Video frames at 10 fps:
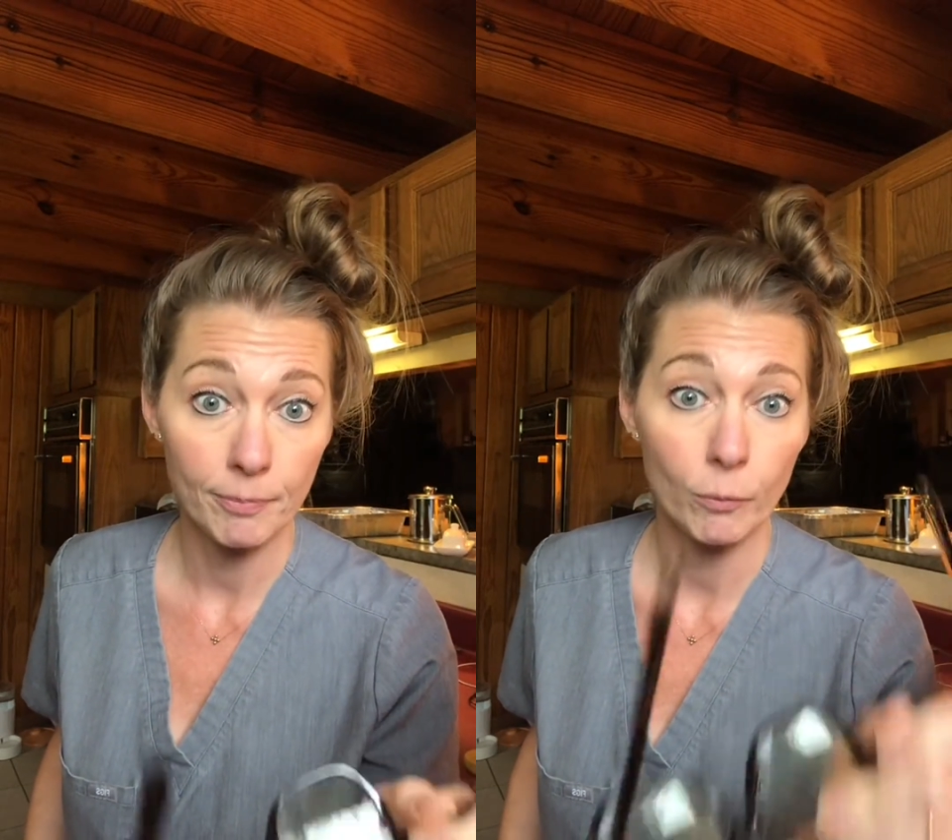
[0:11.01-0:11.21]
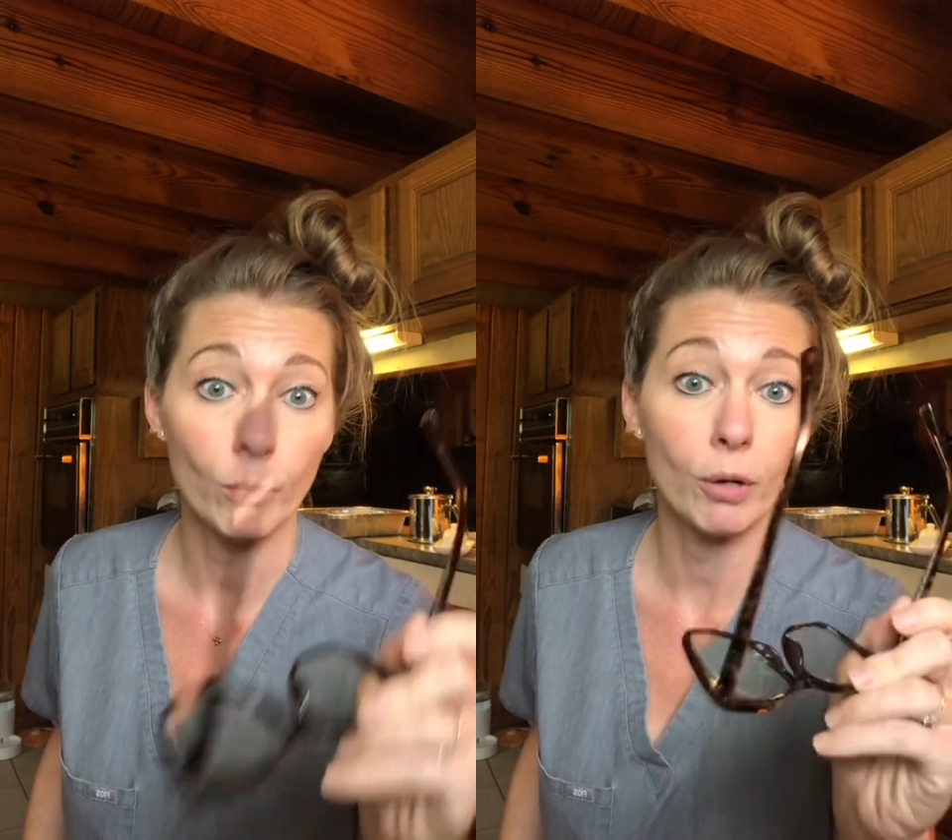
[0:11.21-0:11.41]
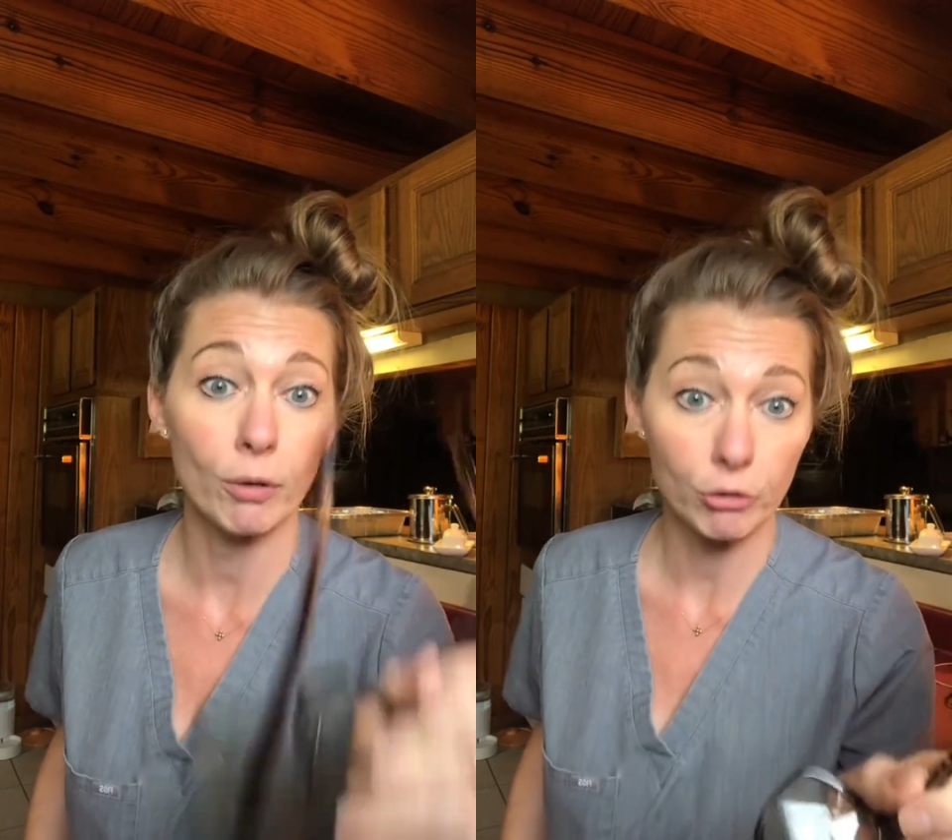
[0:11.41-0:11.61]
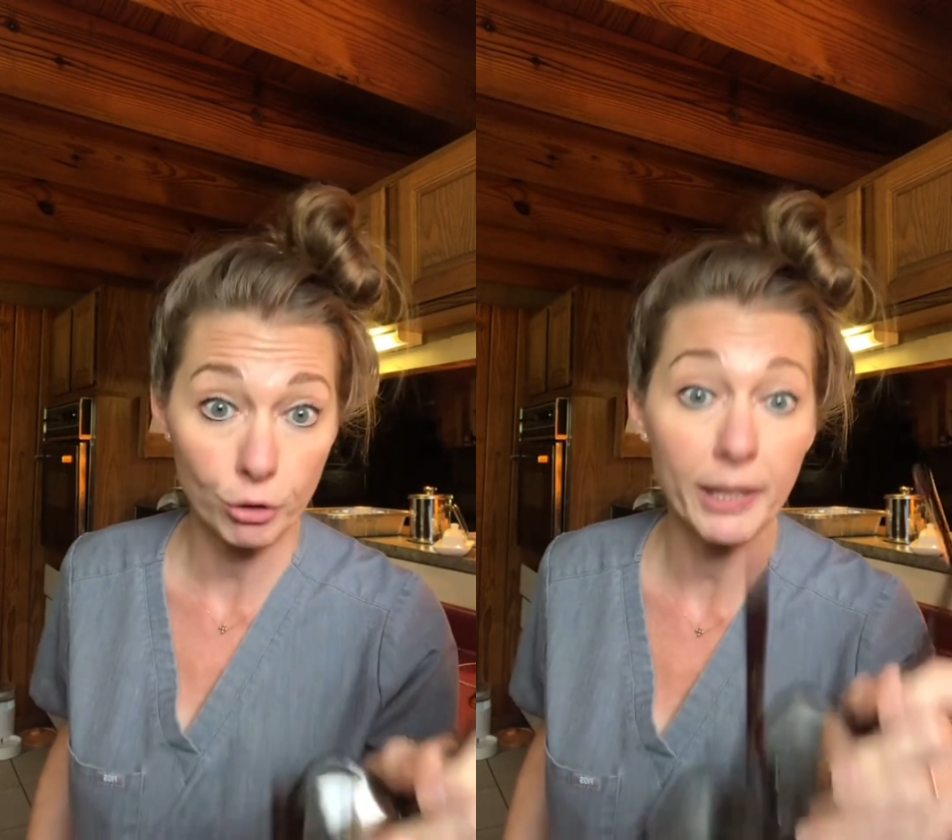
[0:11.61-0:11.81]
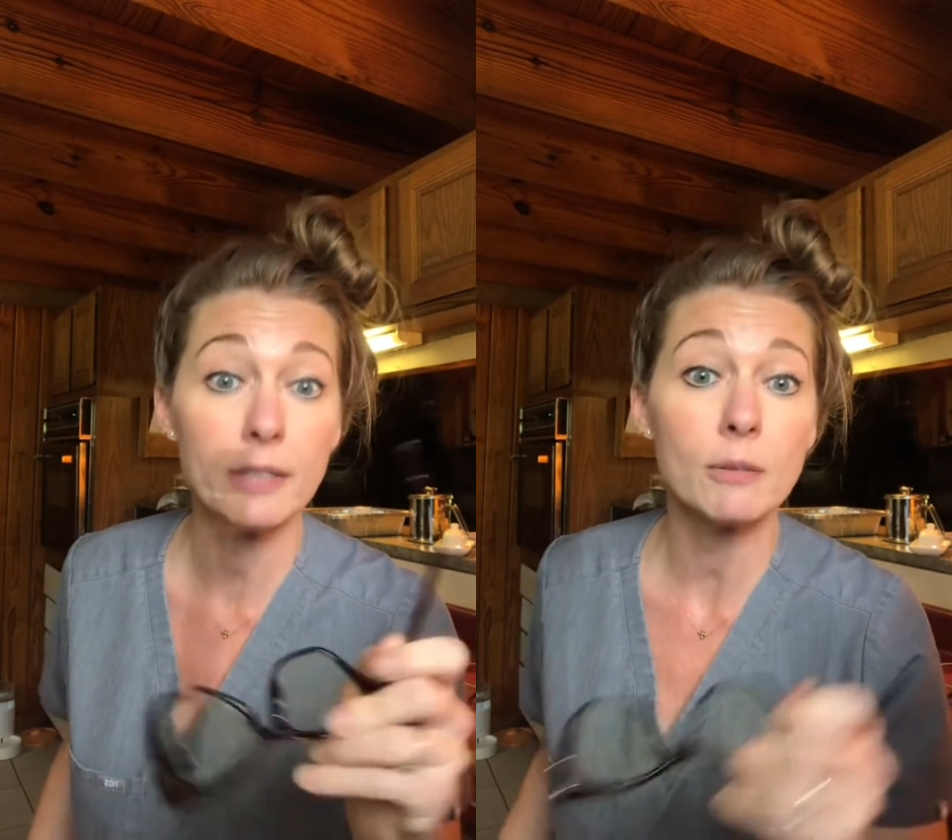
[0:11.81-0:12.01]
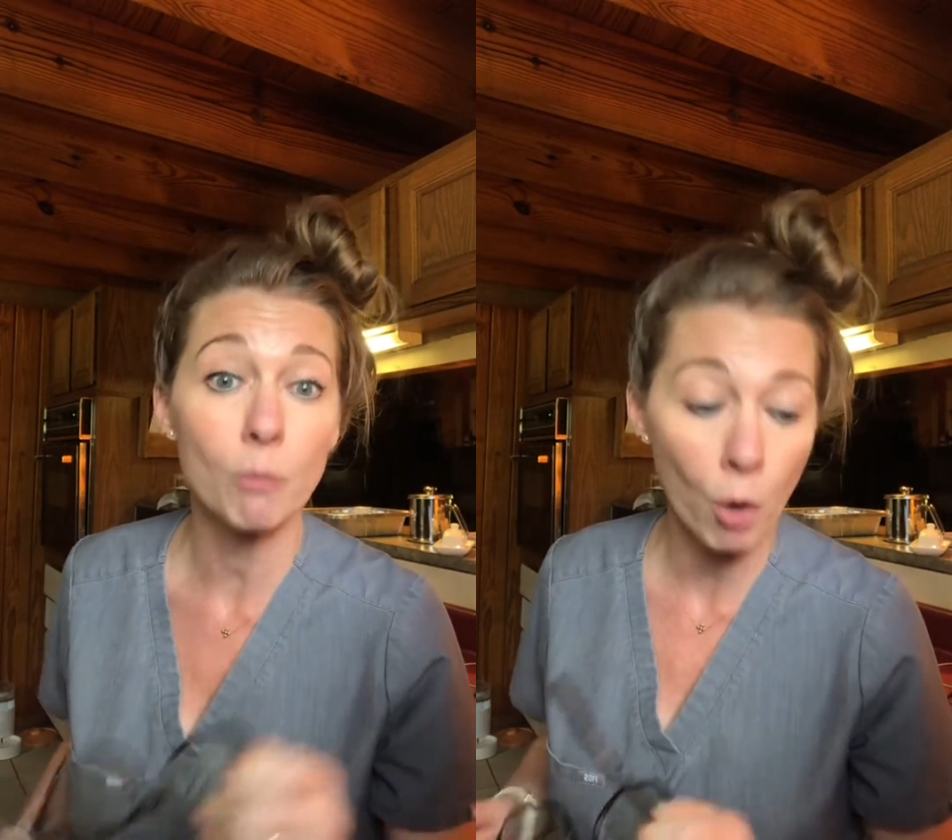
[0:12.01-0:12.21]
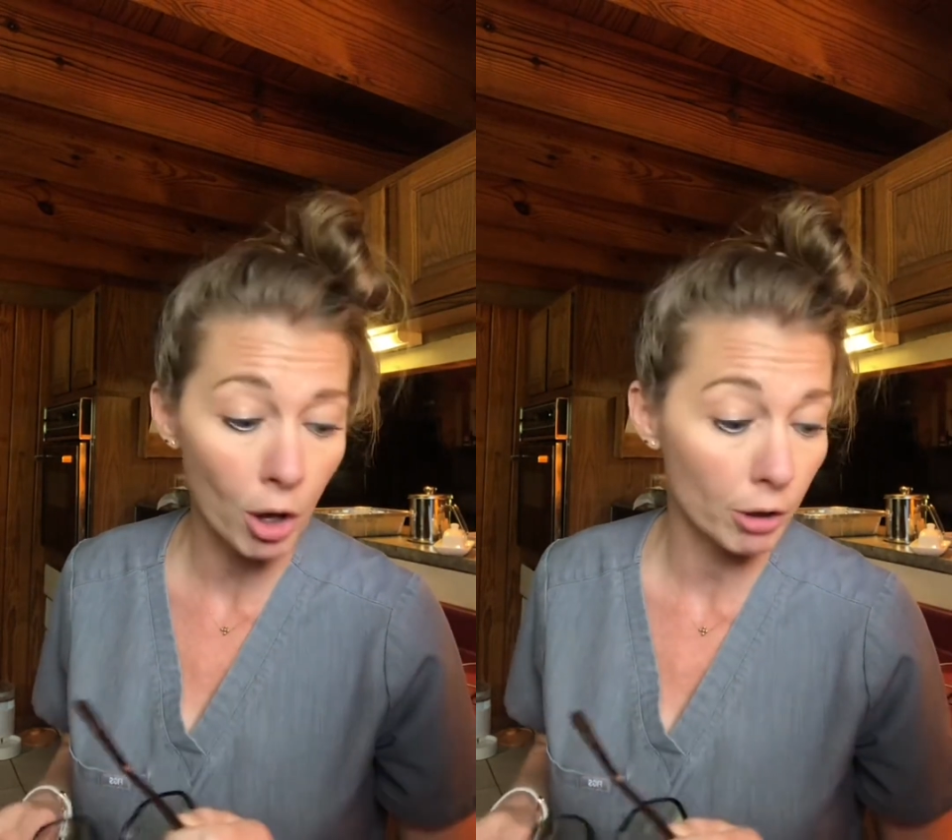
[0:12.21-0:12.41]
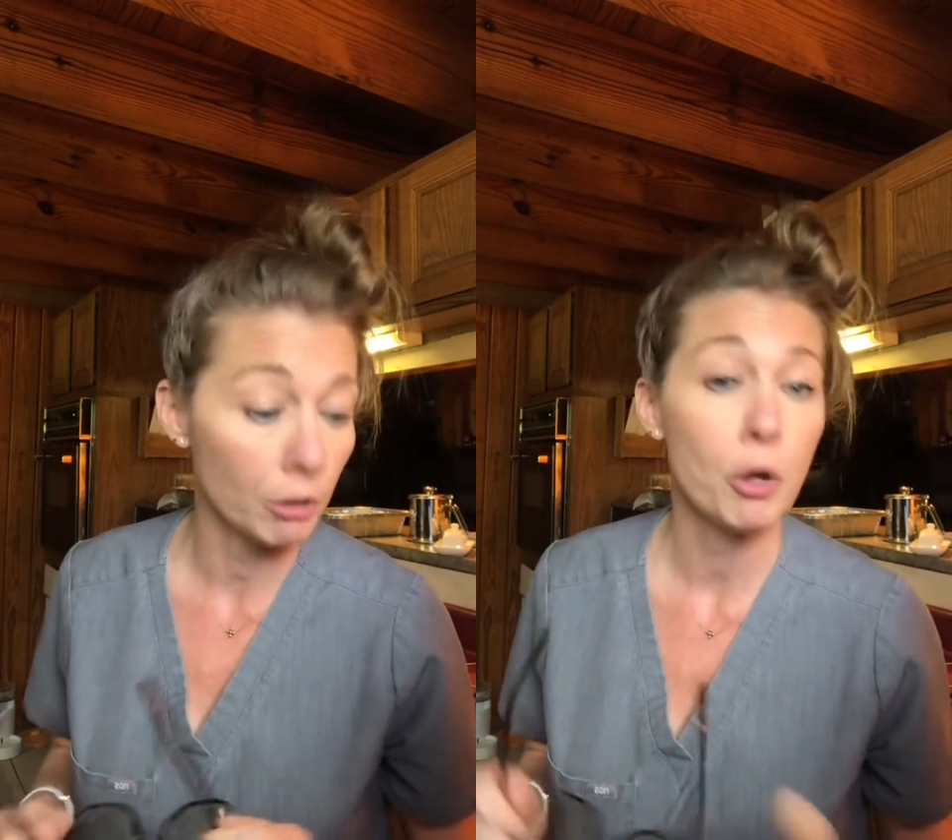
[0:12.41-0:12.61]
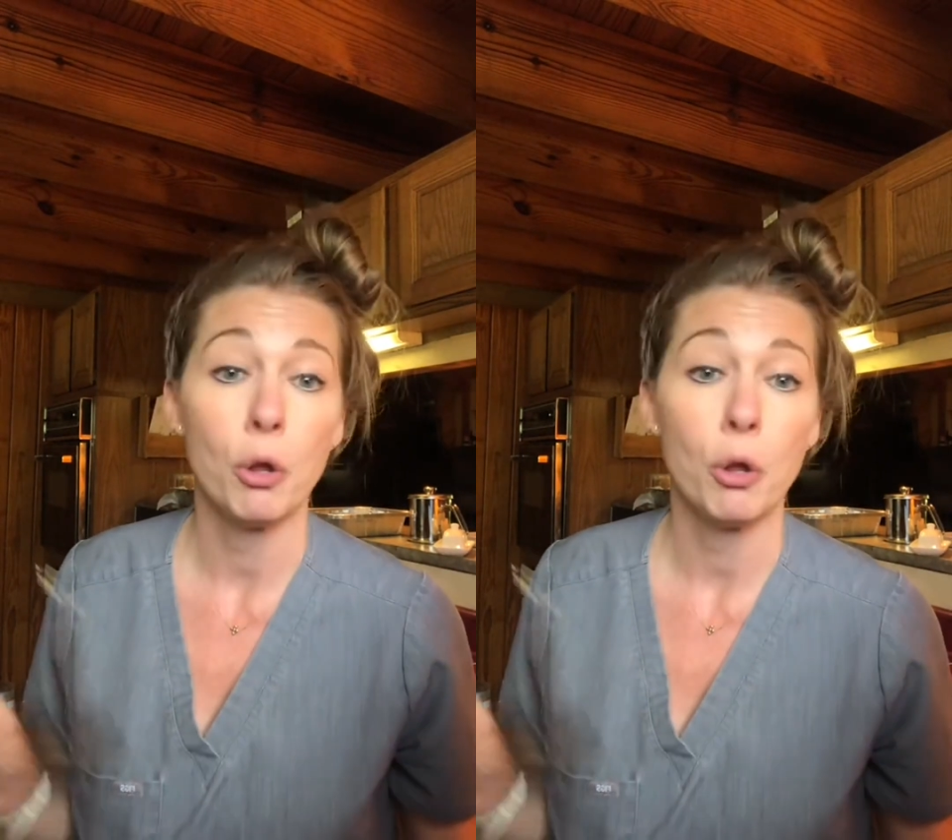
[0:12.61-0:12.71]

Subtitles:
We're going to drink some water